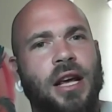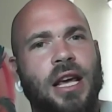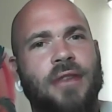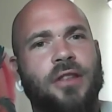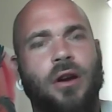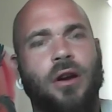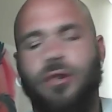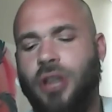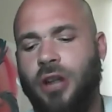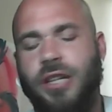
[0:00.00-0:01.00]
even though
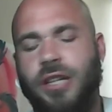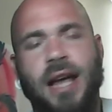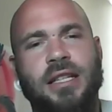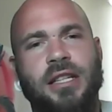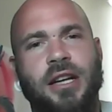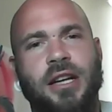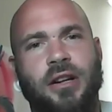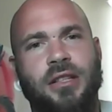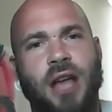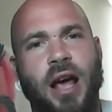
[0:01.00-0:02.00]
all she has is
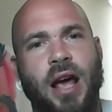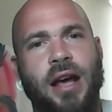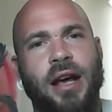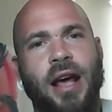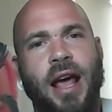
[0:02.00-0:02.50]
hearsay,